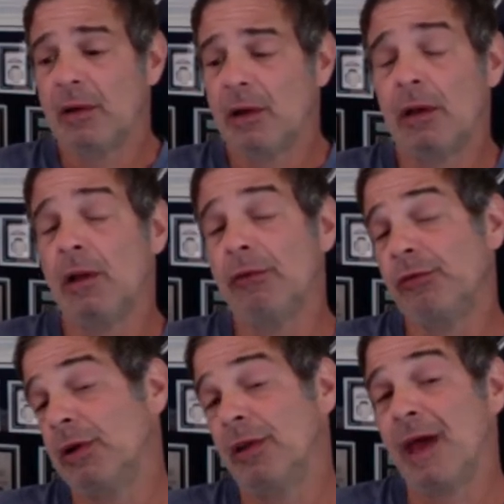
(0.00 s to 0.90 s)

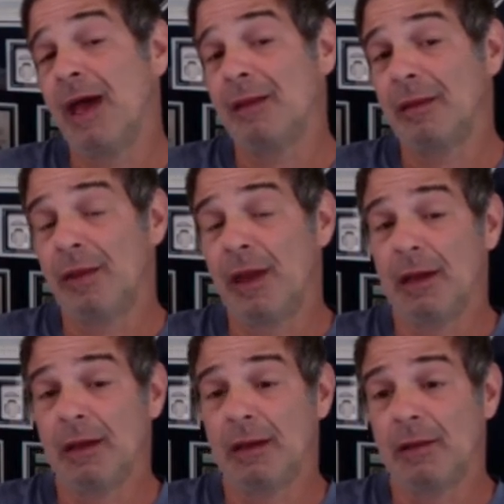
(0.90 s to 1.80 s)
closer to that
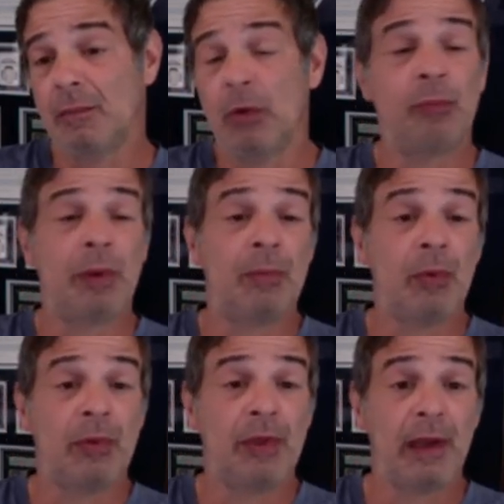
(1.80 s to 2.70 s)
than most people
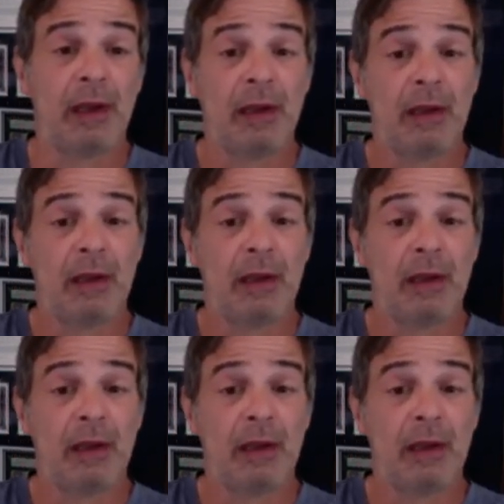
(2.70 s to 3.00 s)
would think.